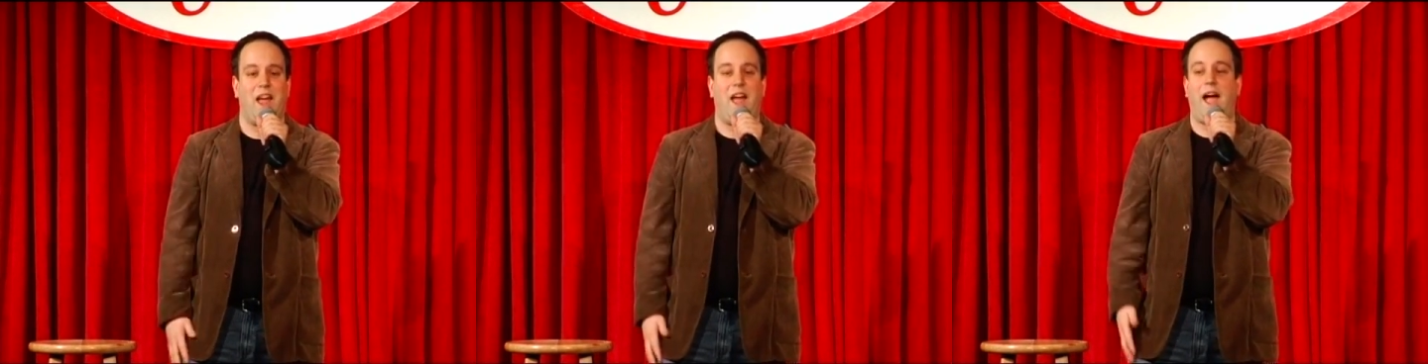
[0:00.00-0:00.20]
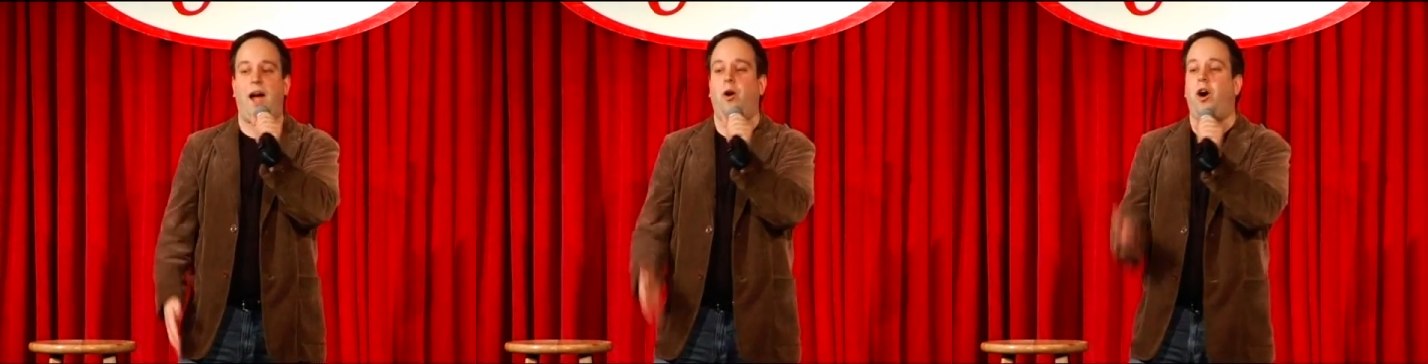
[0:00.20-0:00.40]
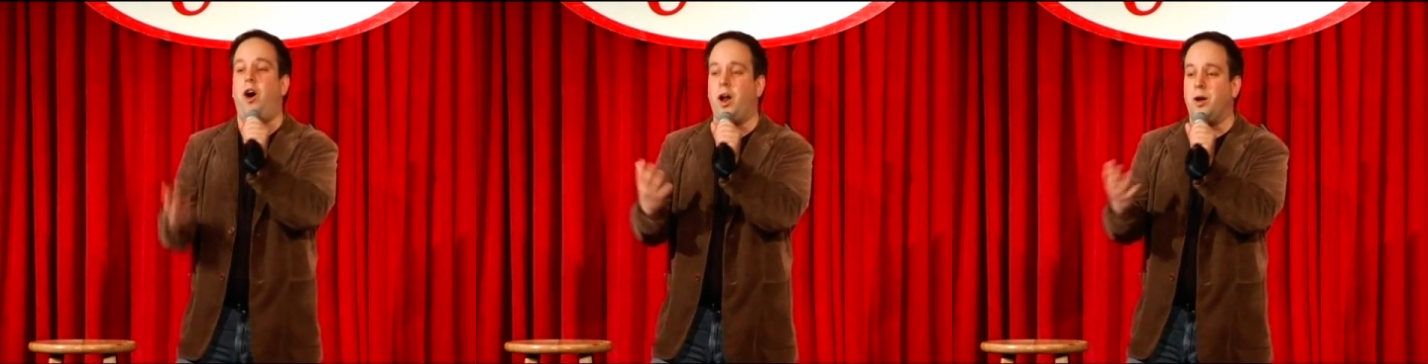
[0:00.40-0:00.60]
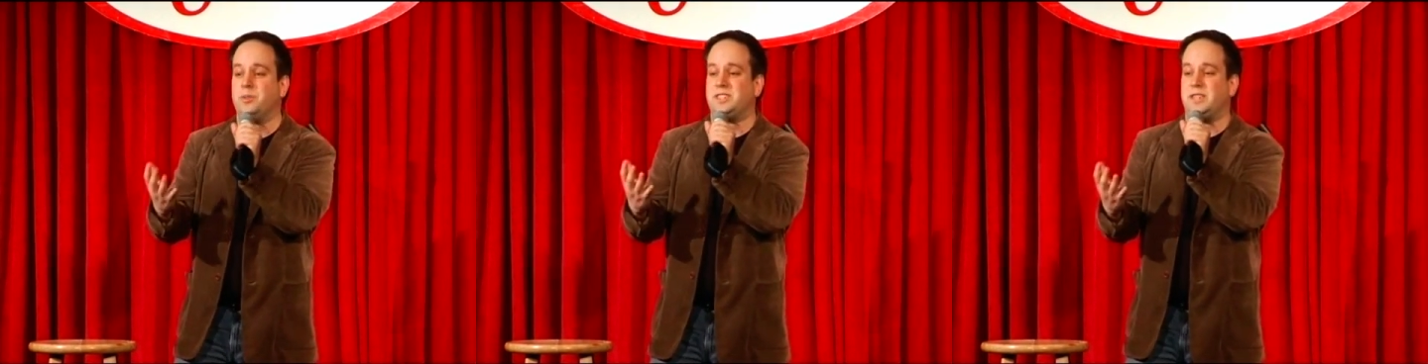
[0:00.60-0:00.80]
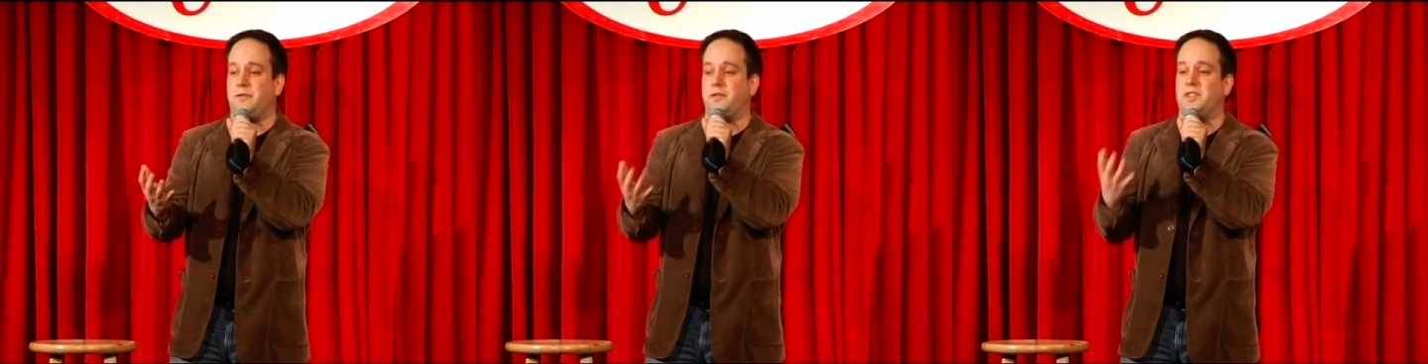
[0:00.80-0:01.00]
How hard was
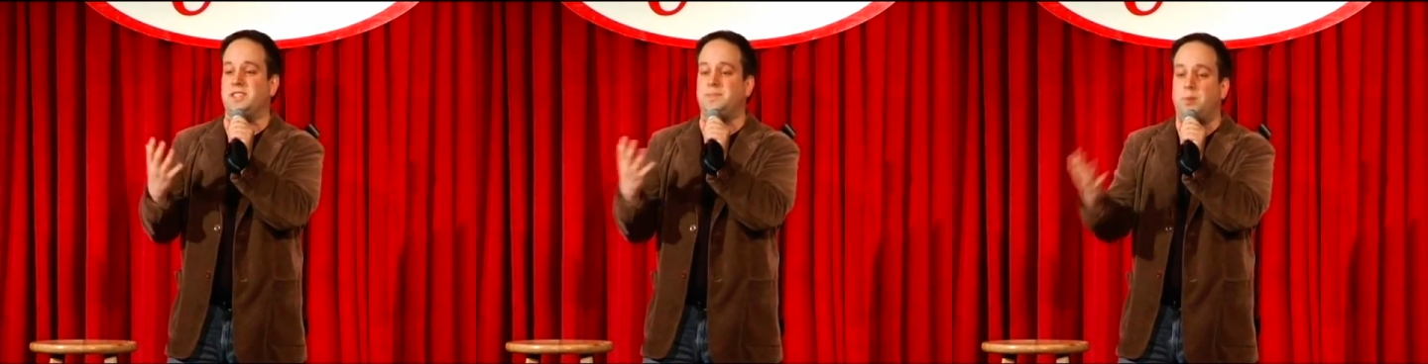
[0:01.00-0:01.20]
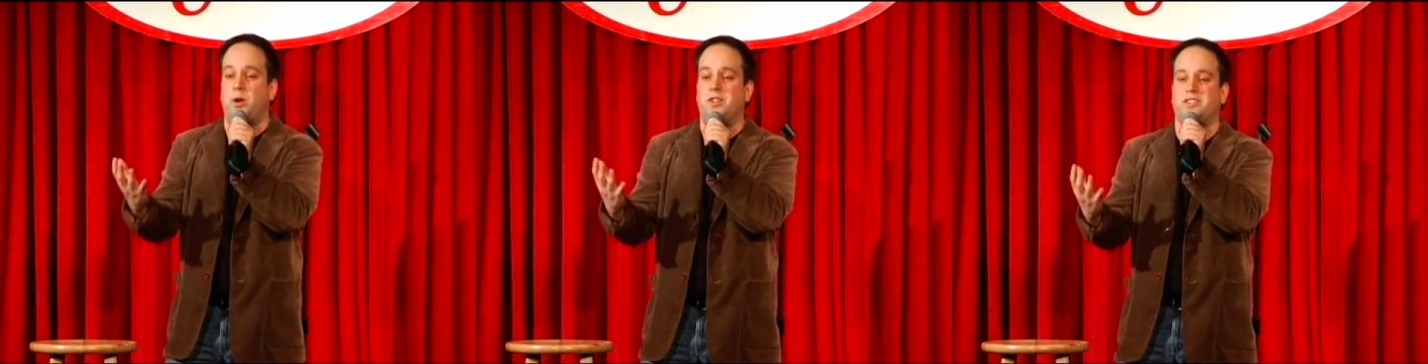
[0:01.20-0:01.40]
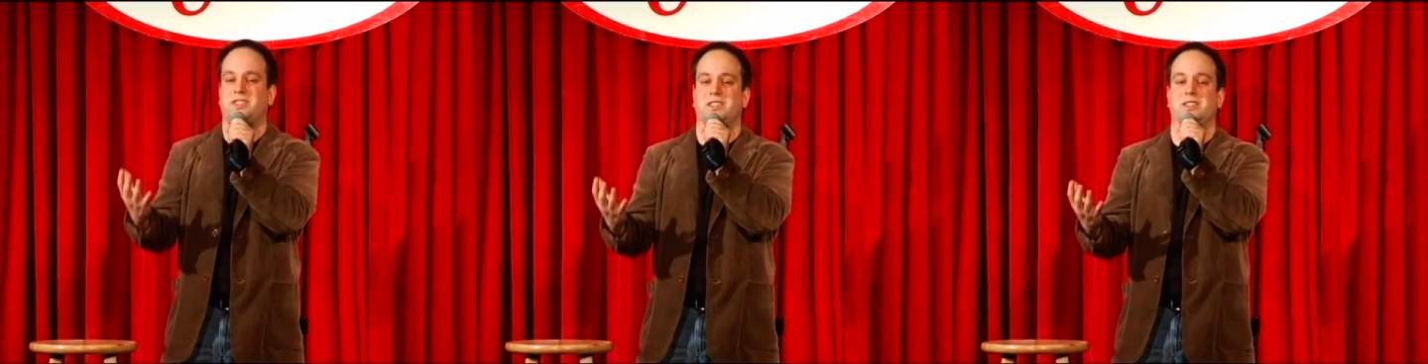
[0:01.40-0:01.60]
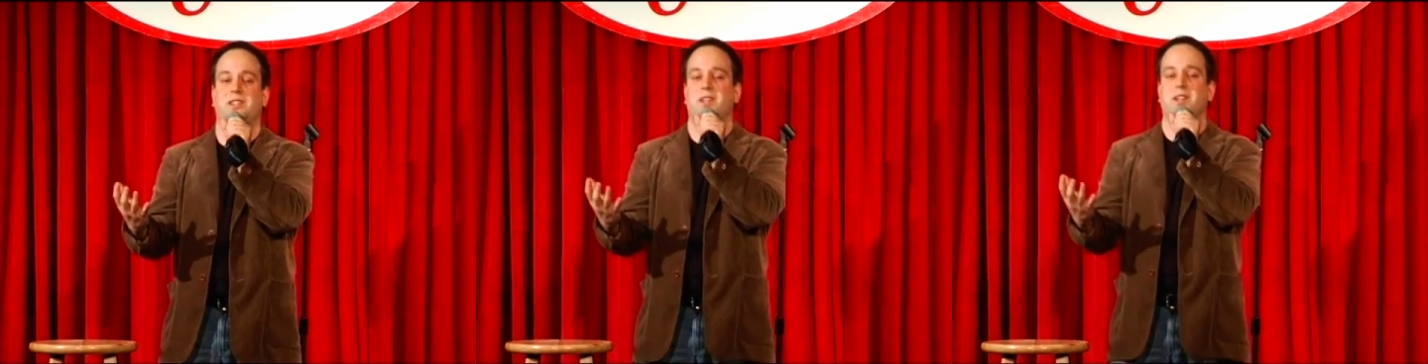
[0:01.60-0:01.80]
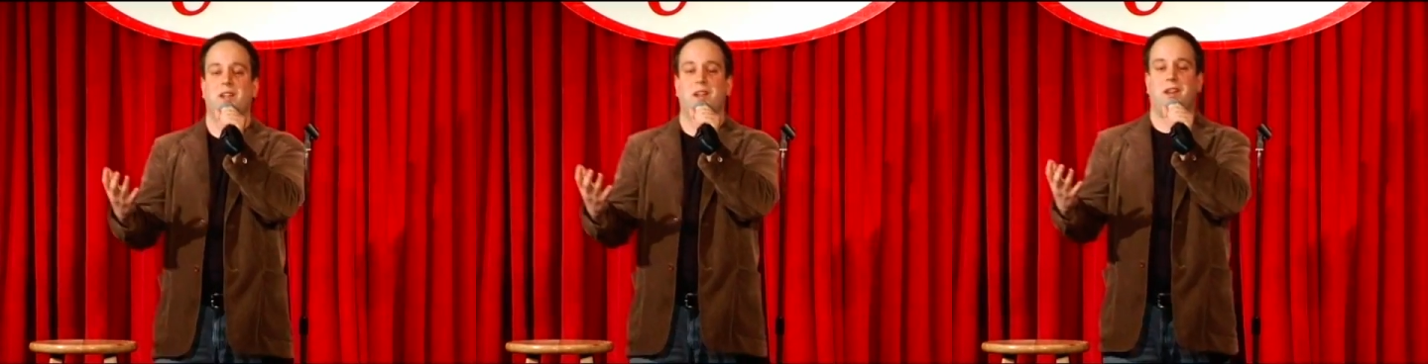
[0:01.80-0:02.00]
it for this person,
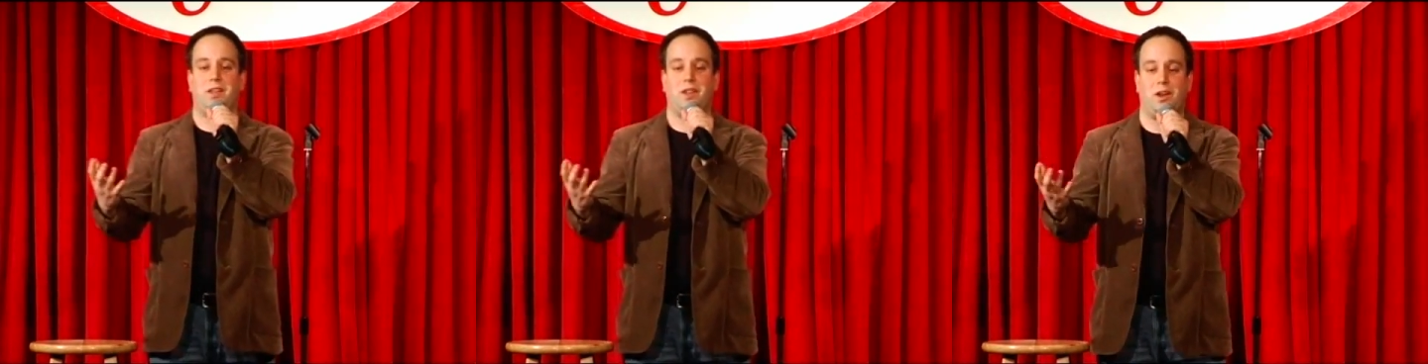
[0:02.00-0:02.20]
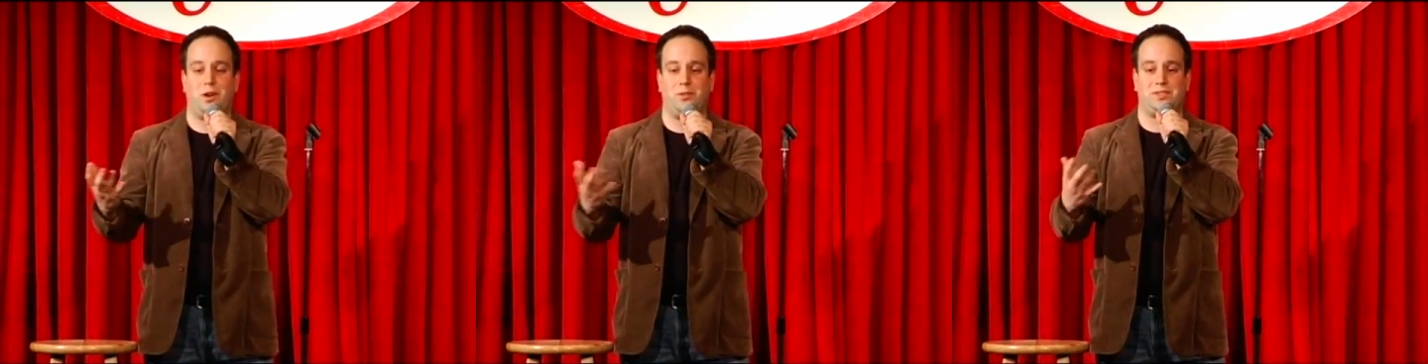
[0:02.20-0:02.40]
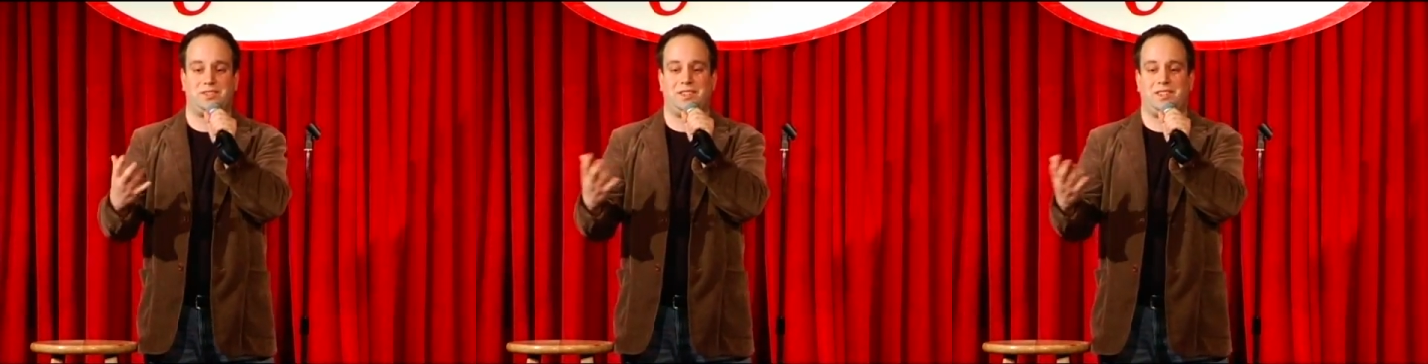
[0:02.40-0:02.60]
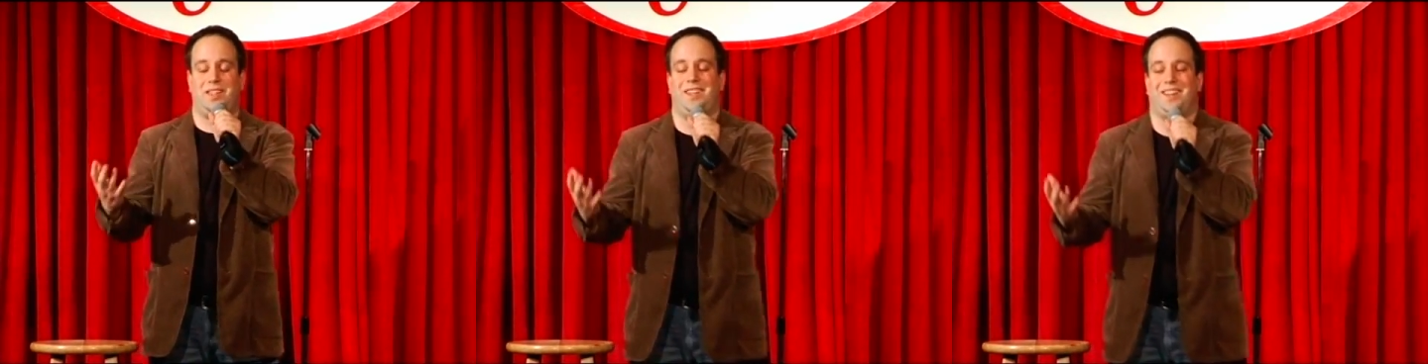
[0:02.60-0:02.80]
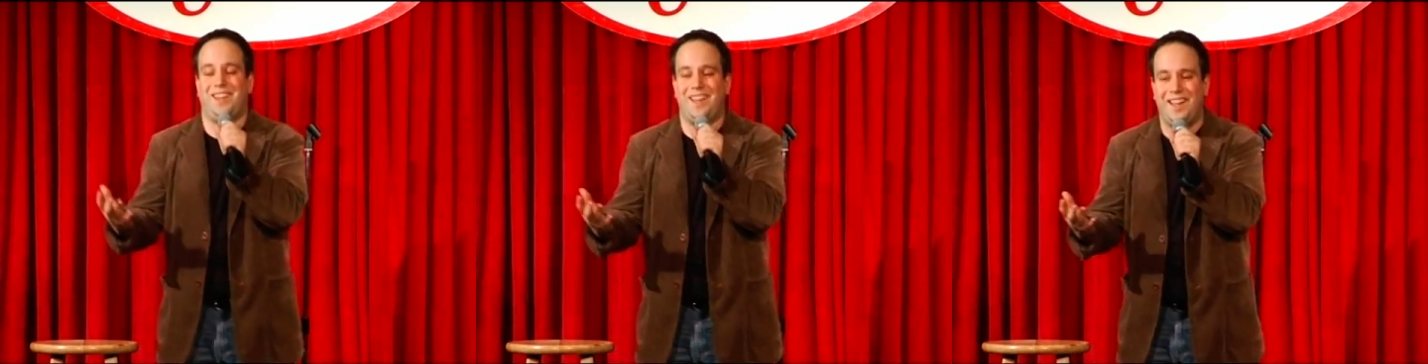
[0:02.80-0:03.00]

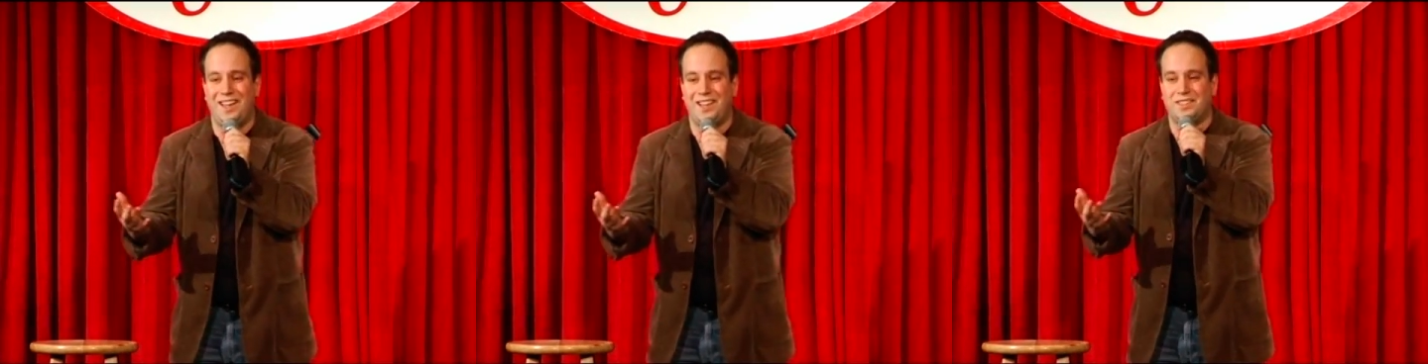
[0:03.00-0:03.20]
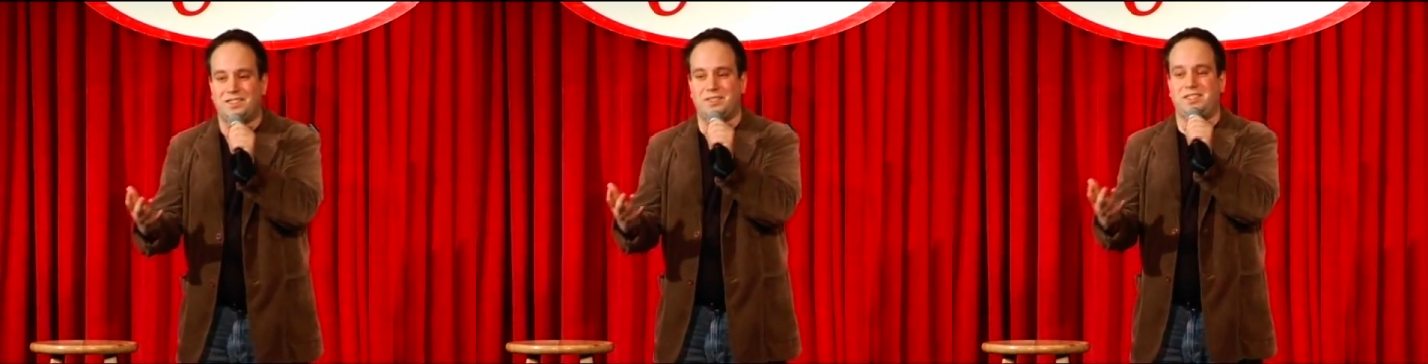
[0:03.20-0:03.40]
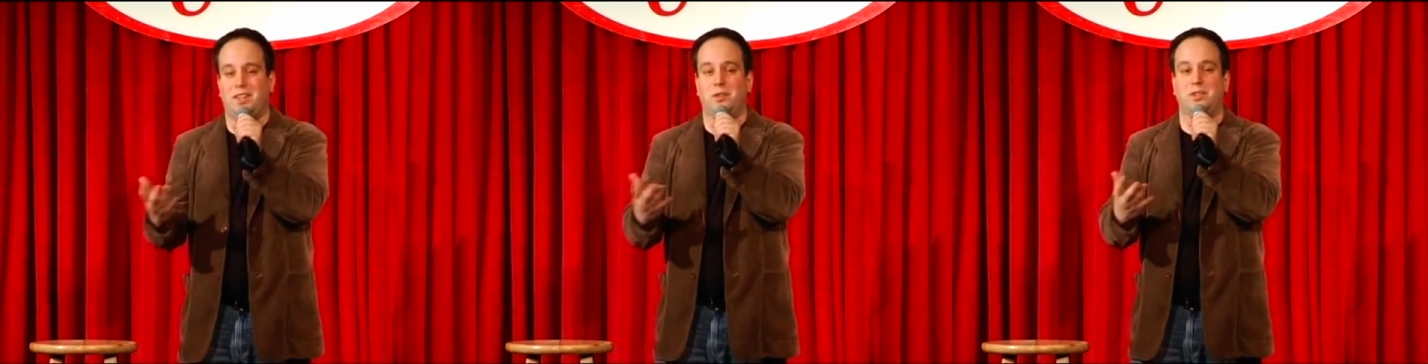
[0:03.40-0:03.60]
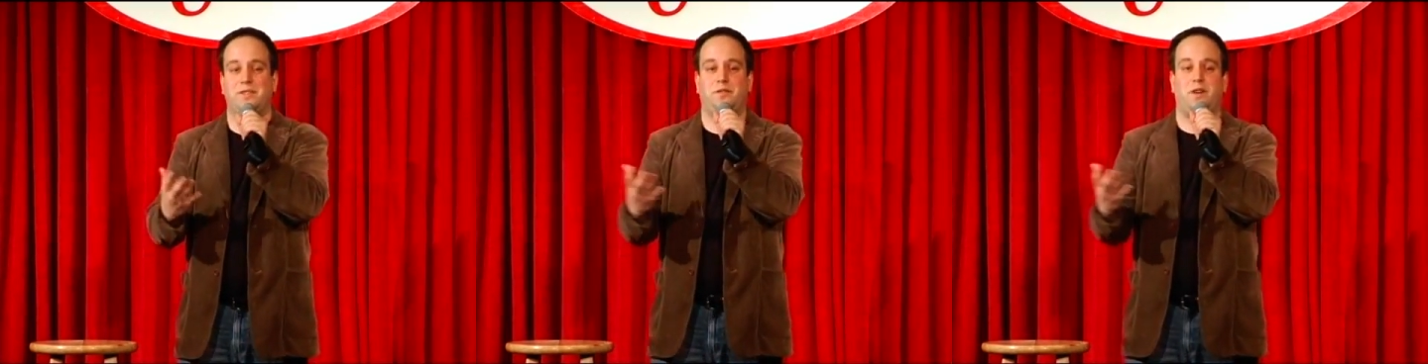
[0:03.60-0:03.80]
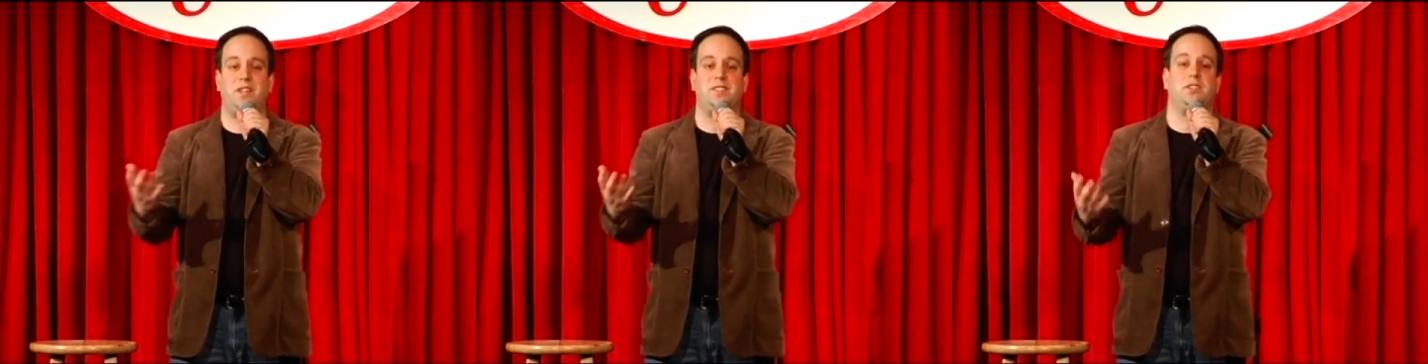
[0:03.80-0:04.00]
to tell his
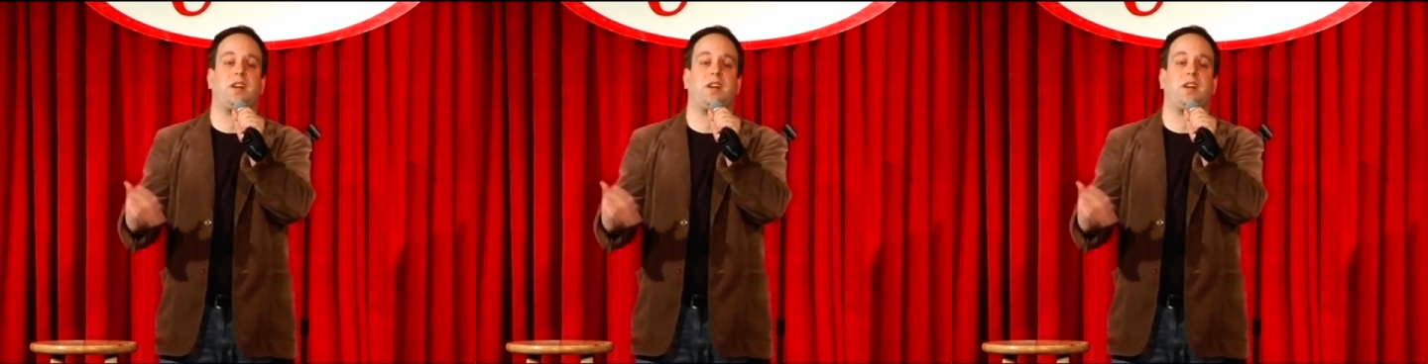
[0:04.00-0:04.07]
friends,